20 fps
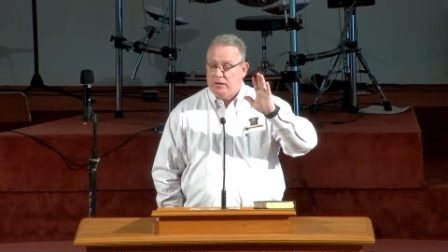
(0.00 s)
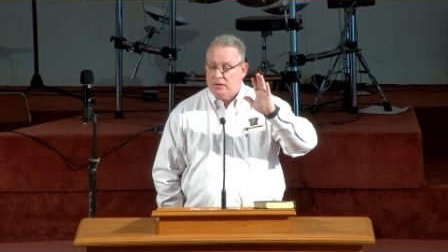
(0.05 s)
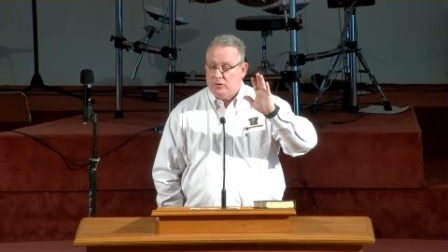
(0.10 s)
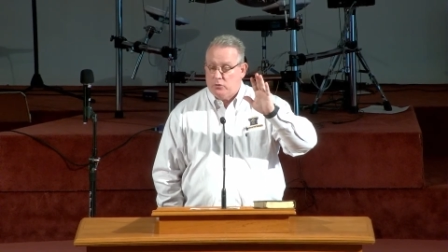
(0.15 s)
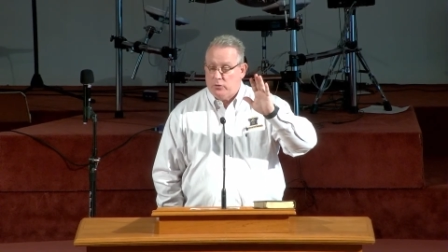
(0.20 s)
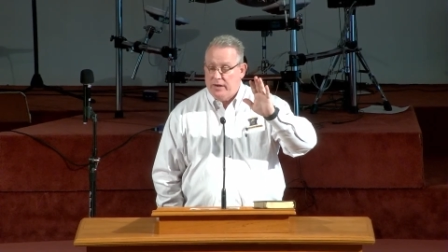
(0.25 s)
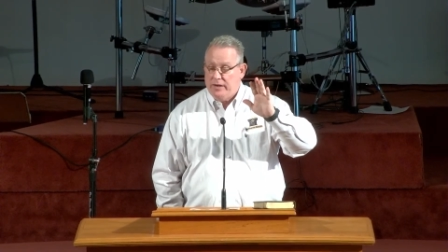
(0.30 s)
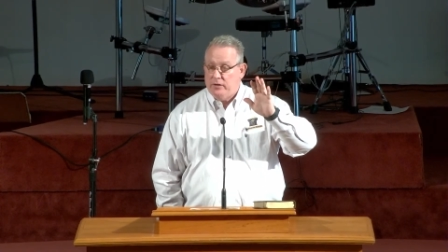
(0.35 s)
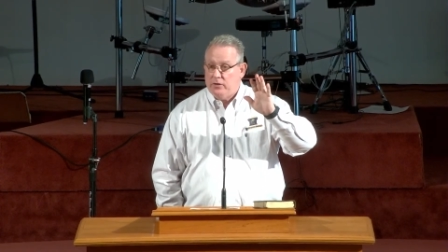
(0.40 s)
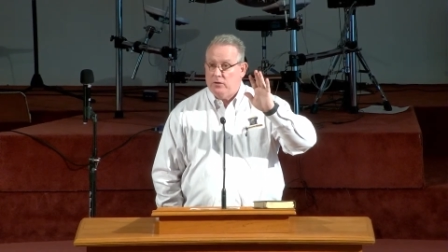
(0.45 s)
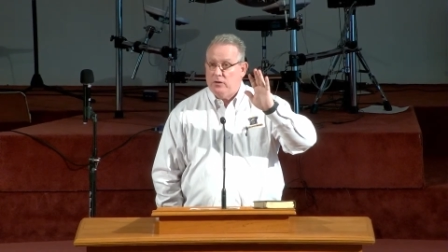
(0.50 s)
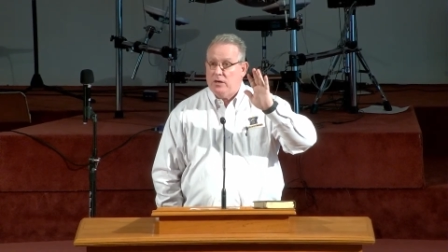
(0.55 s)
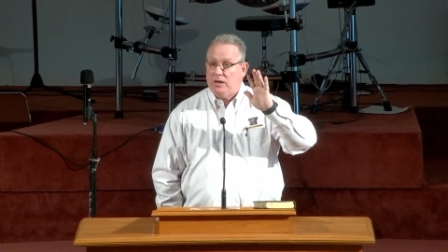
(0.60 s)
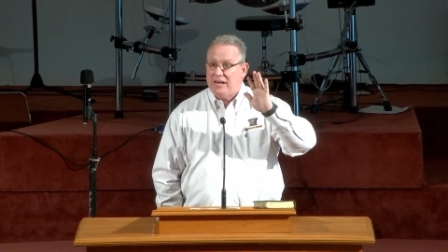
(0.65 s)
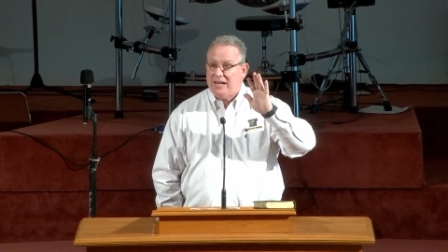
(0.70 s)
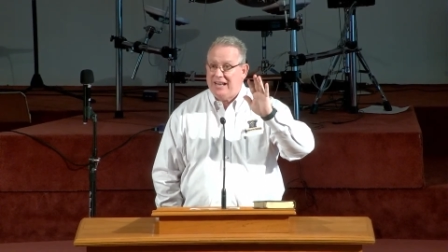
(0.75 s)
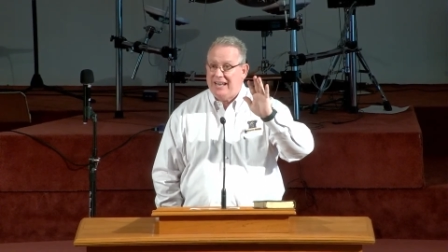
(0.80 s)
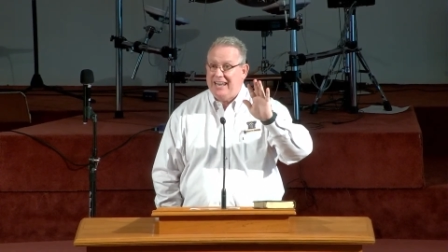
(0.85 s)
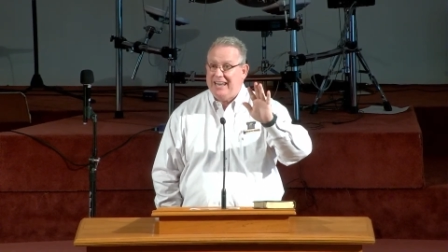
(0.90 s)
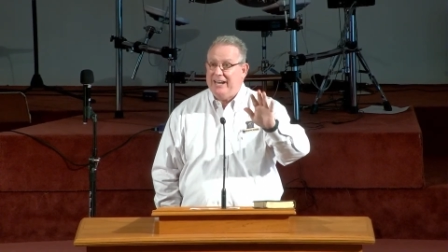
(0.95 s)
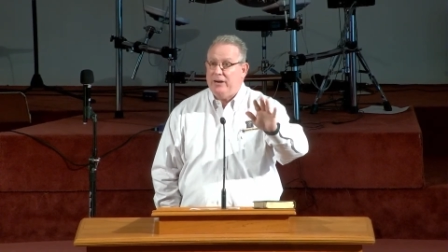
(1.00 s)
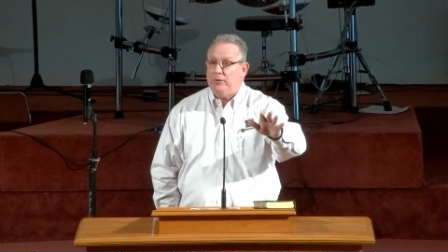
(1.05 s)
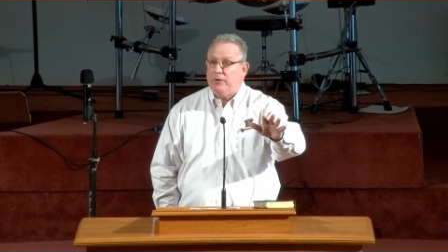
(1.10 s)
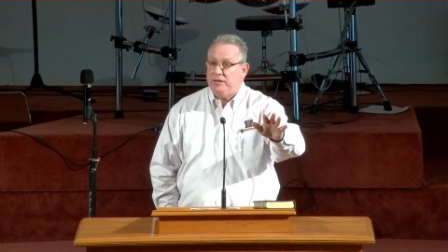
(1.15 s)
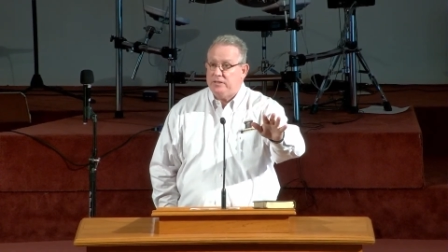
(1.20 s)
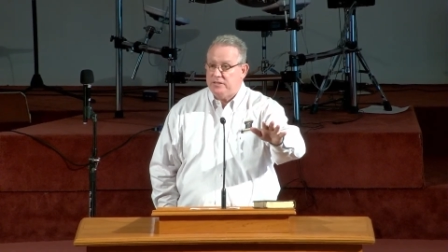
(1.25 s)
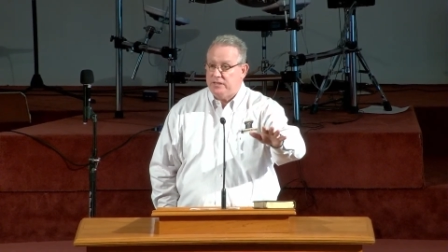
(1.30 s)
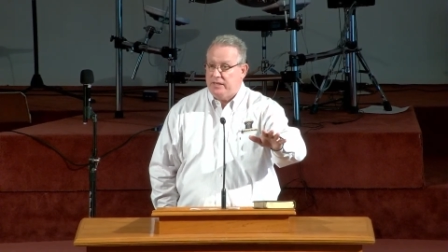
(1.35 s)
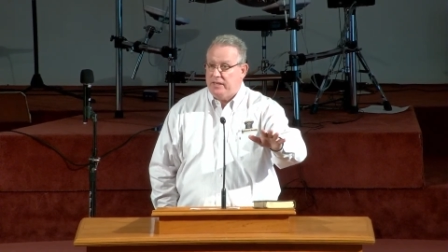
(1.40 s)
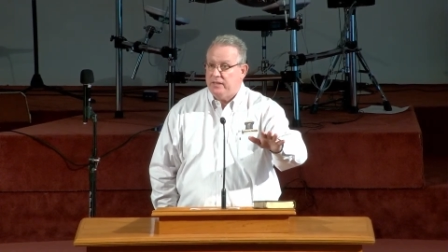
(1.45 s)
greater
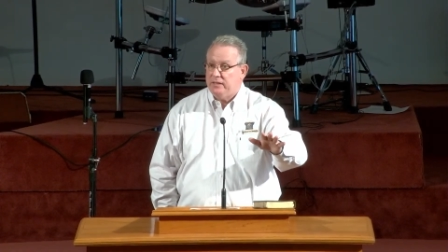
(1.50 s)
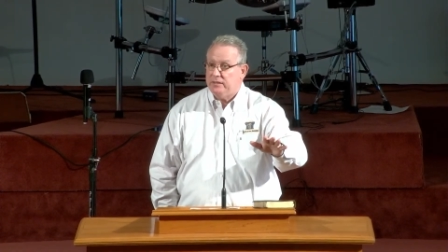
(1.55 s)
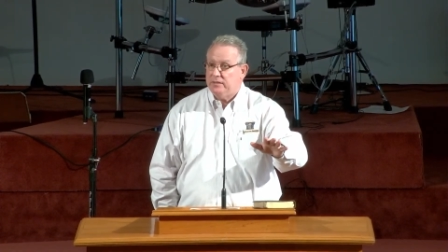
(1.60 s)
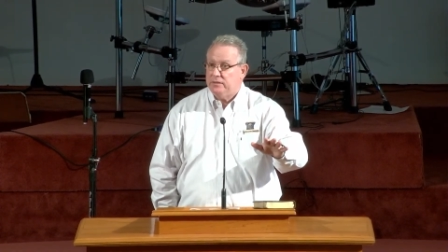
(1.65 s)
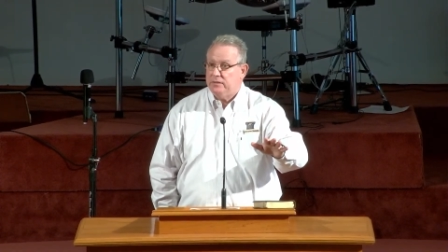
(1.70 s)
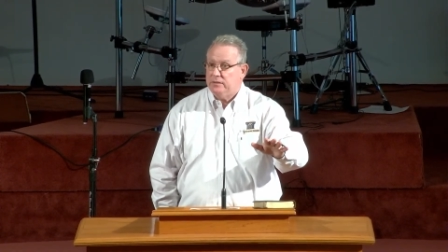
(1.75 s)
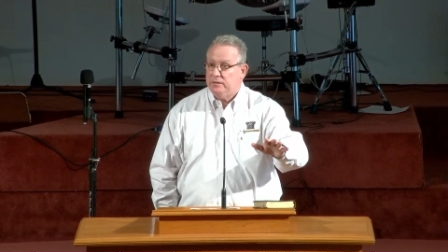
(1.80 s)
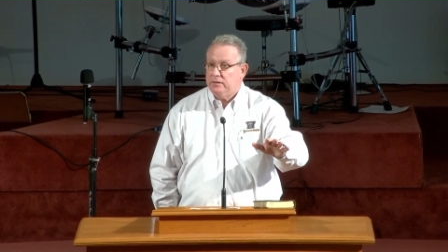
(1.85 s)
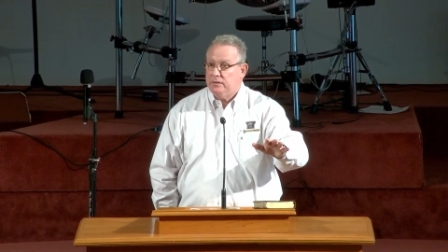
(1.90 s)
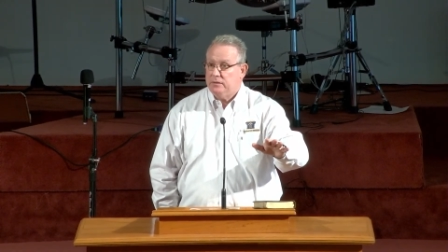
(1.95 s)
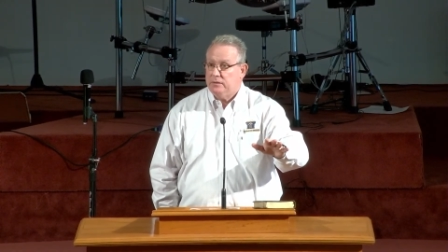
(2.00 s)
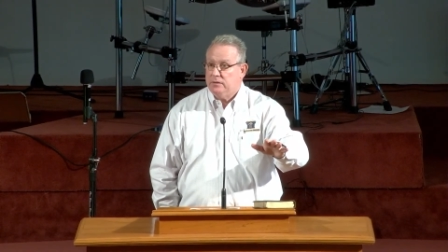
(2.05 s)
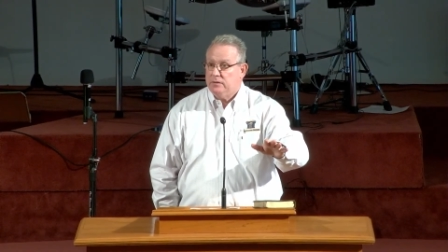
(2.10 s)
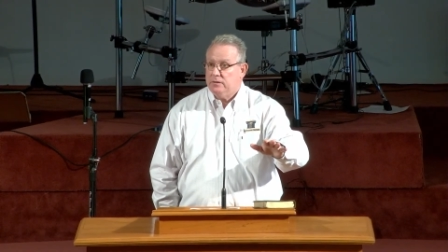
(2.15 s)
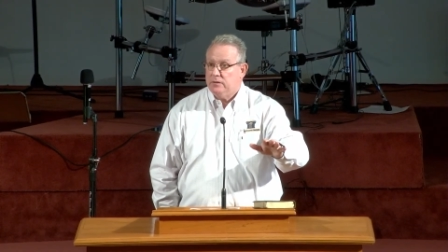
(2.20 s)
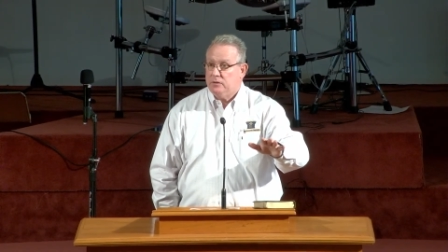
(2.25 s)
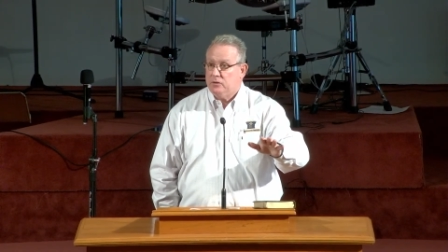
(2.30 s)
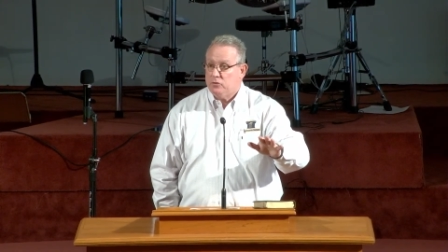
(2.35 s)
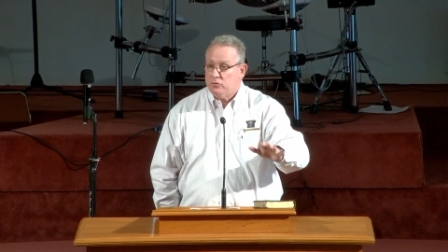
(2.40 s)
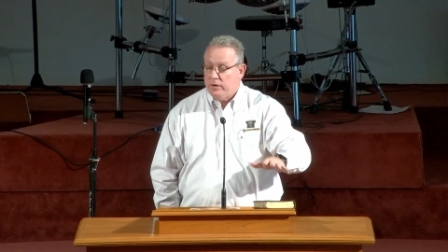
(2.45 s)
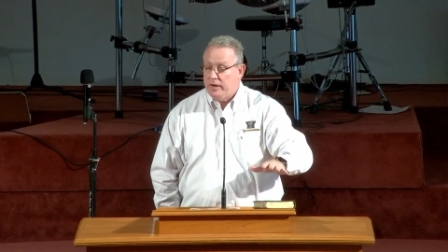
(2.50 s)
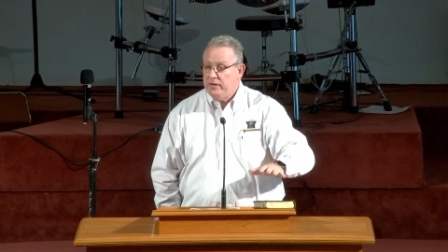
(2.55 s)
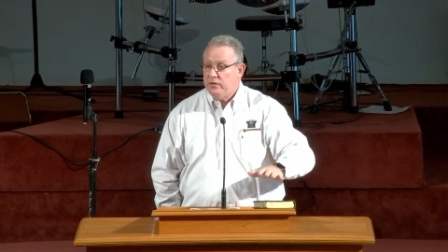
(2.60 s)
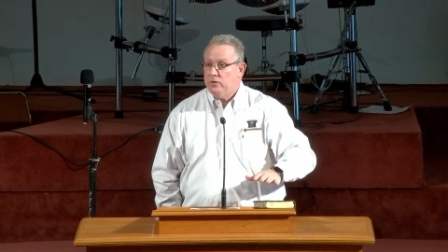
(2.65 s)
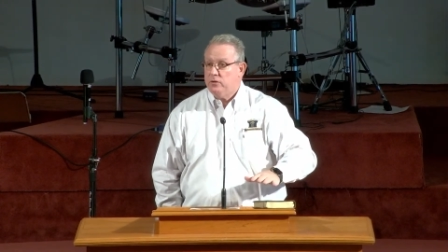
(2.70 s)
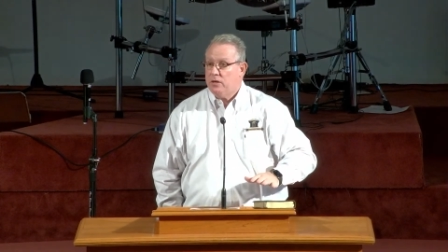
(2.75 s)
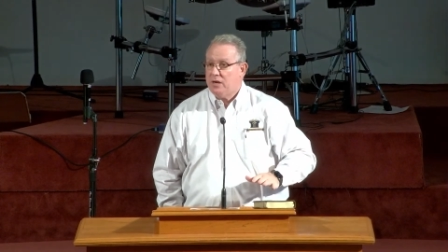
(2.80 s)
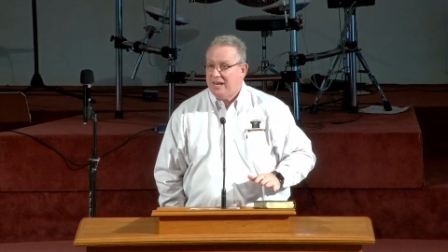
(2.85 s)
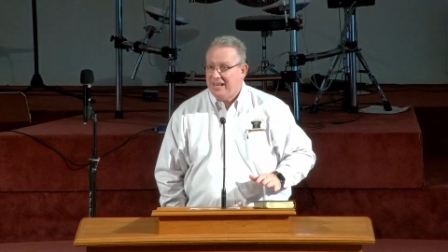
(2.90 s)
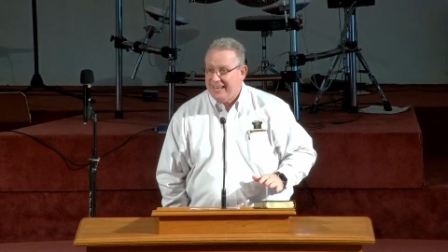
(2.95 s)
clarity.
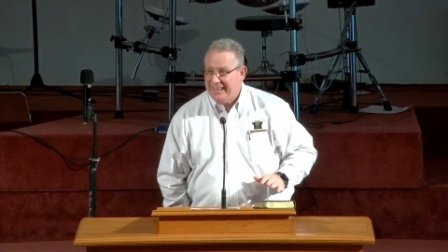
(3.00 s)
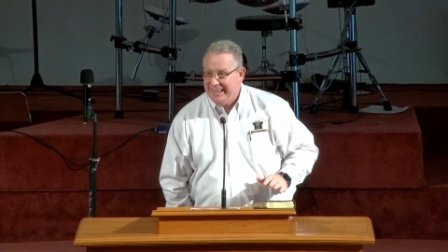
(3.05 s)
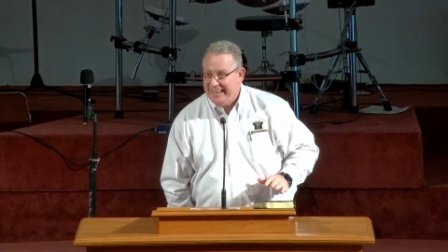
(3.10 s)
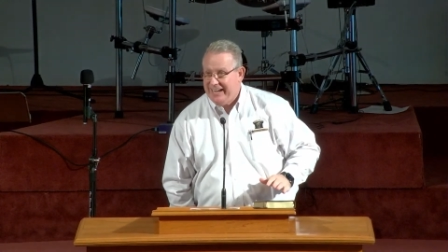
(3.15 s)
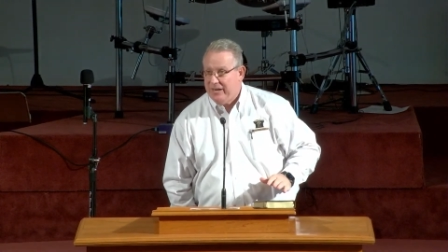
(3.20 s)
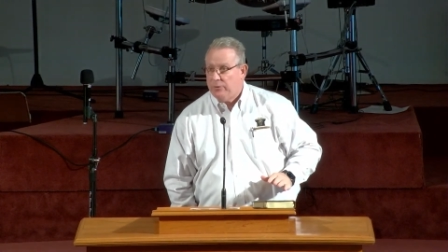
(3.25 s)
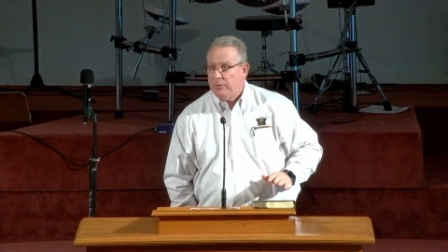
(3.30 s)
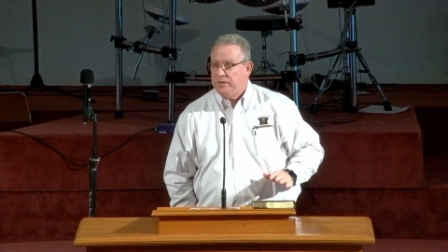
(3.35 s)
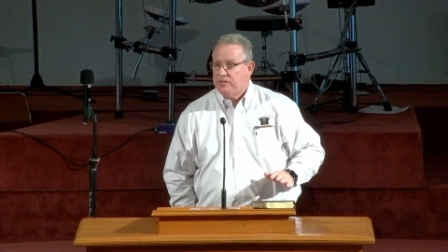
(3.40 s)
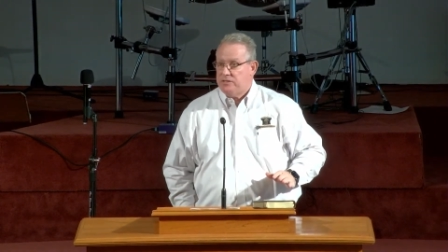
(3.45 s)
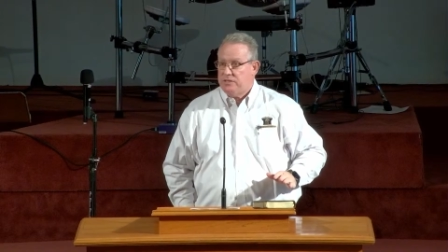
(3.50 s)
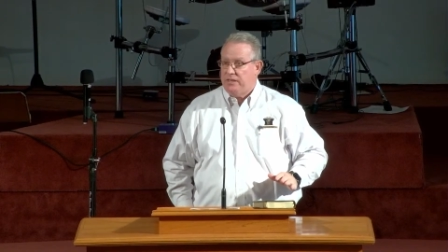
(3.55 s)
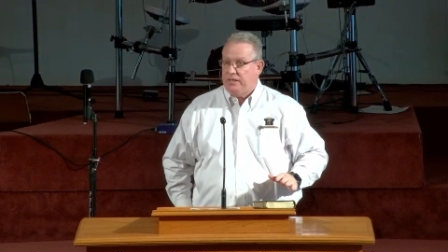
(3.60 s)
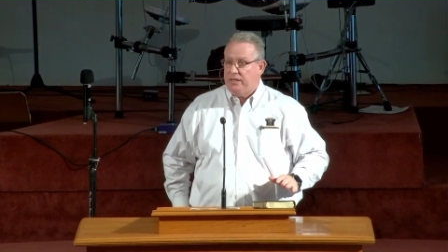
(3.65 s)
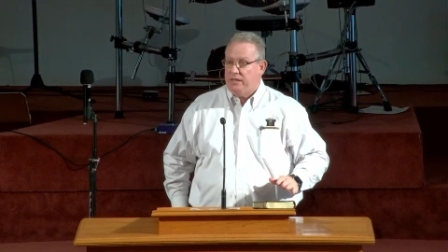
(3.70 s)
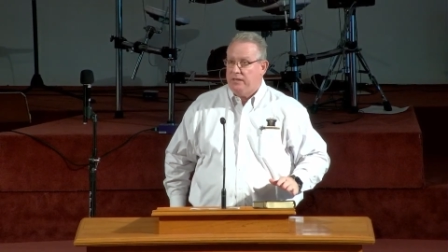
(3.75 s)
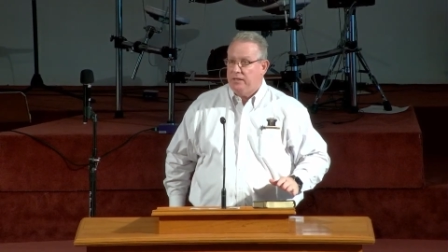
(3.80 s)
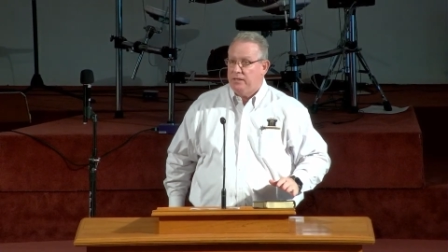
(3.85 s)
Greater clarity.